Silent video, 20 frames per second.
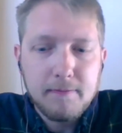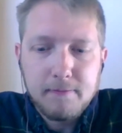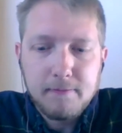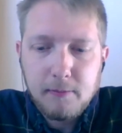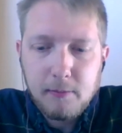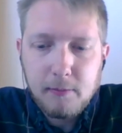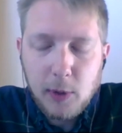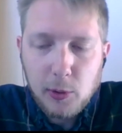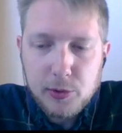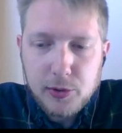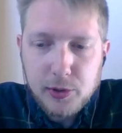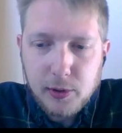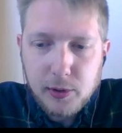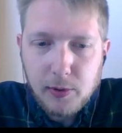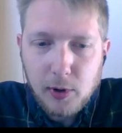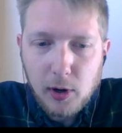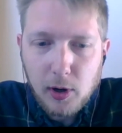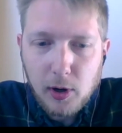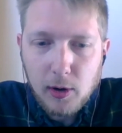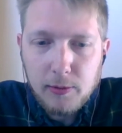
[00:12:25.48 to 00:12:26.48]
most
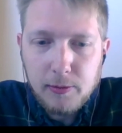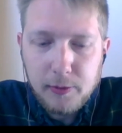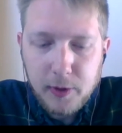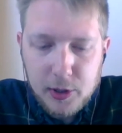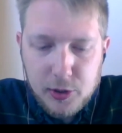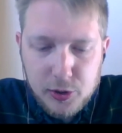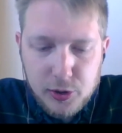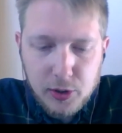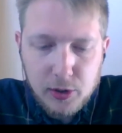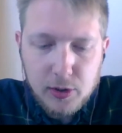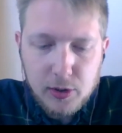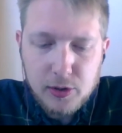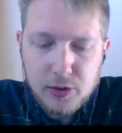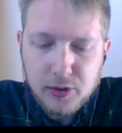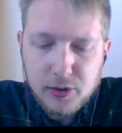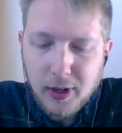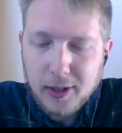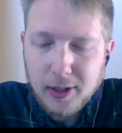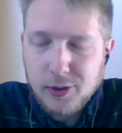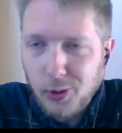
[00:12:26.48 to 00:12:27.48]
of our
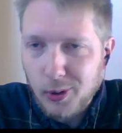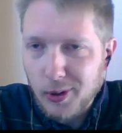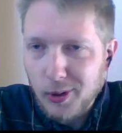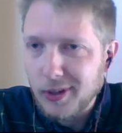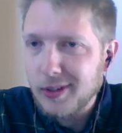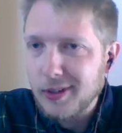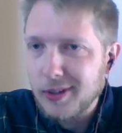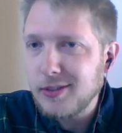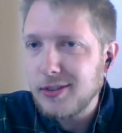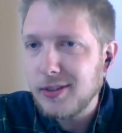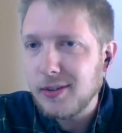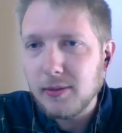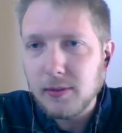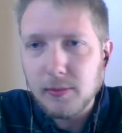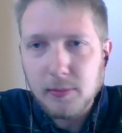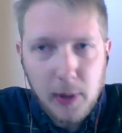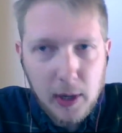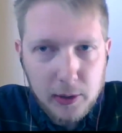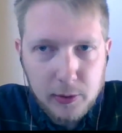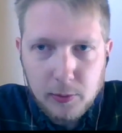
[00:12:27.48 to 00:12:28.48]
fixtures, like toilets
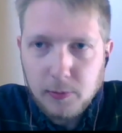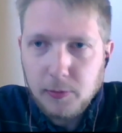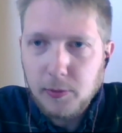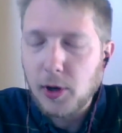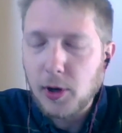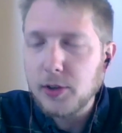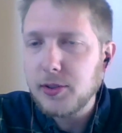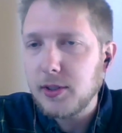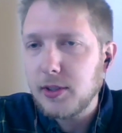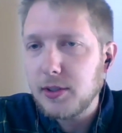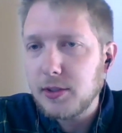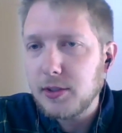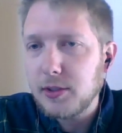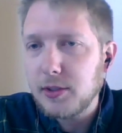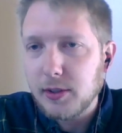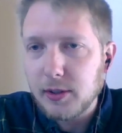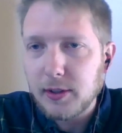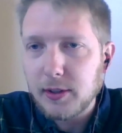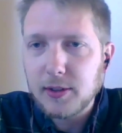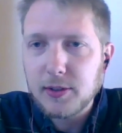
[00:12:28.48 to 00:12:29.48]
and bathroom faucets
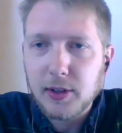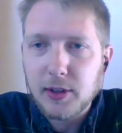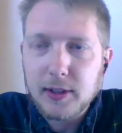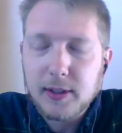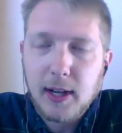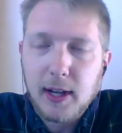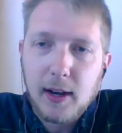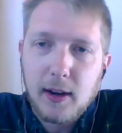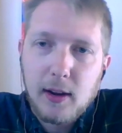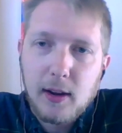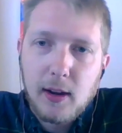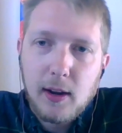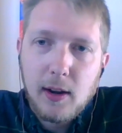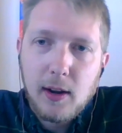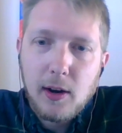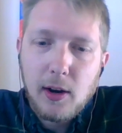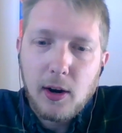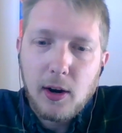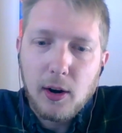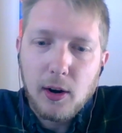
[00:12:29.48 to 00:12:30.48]
and things like that,
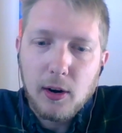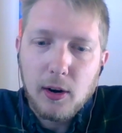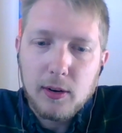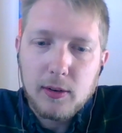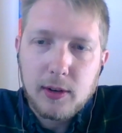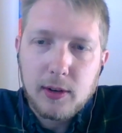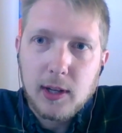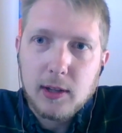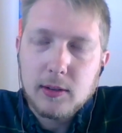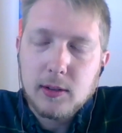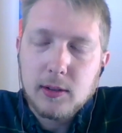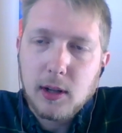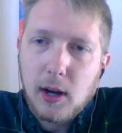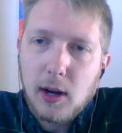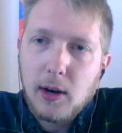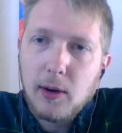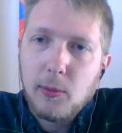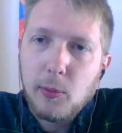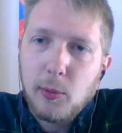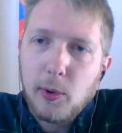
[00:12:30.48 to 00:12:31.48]
are in
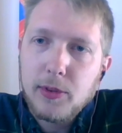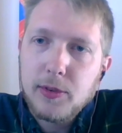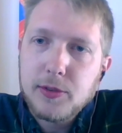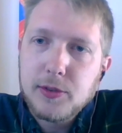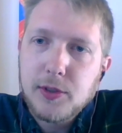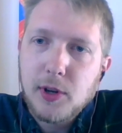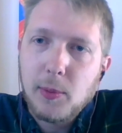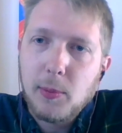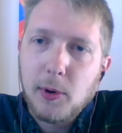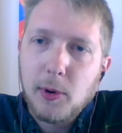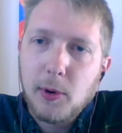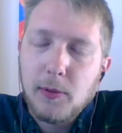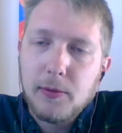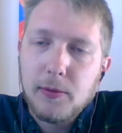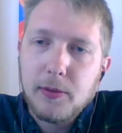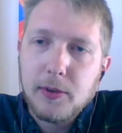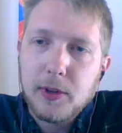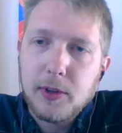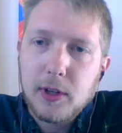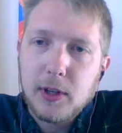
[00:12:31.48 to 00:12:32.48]
line with some of
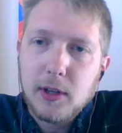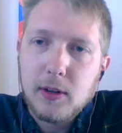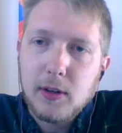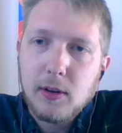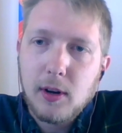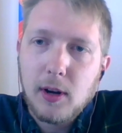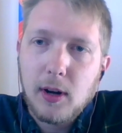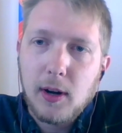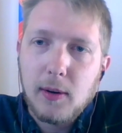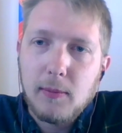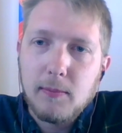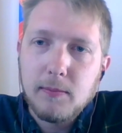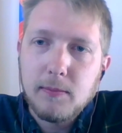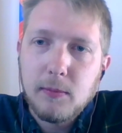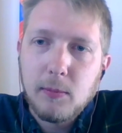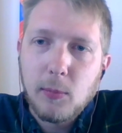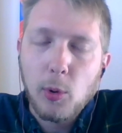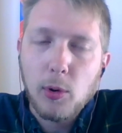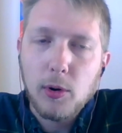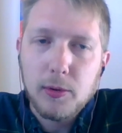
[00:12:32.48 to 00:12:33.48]
the
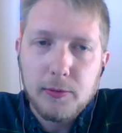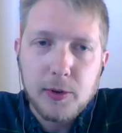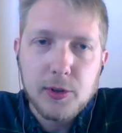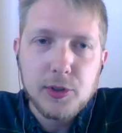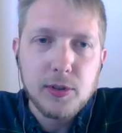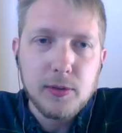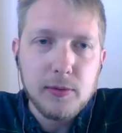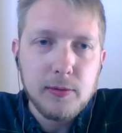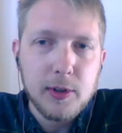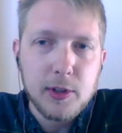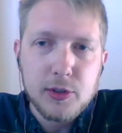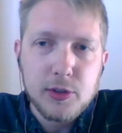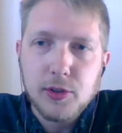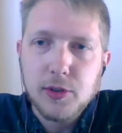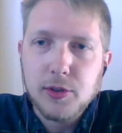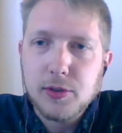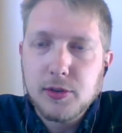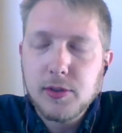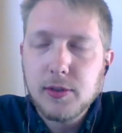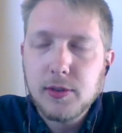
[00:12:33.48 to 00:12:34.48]
more efficient
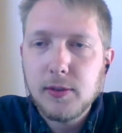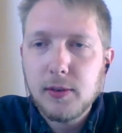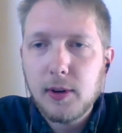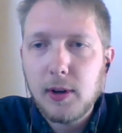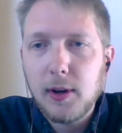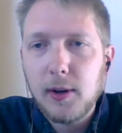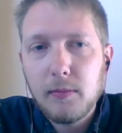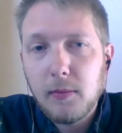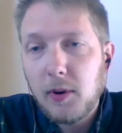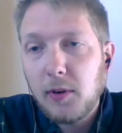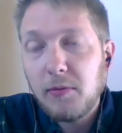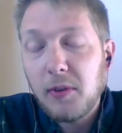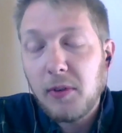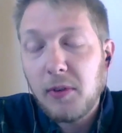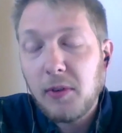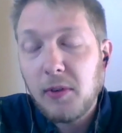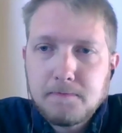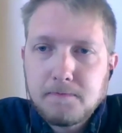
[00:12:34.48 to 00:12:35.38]
fixtures available.